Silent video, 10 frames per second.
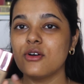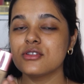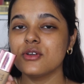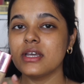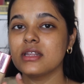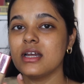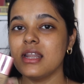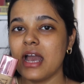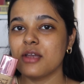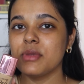Also in the
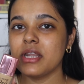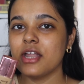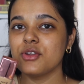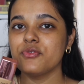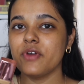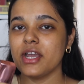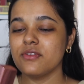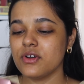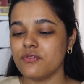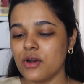Lakme
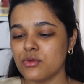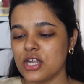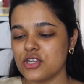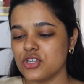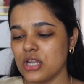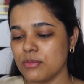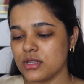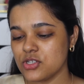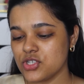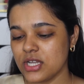925 foundation, I'm in
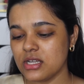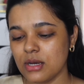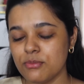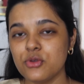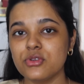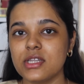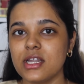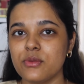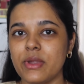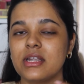the shade
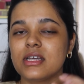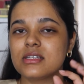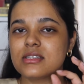W320.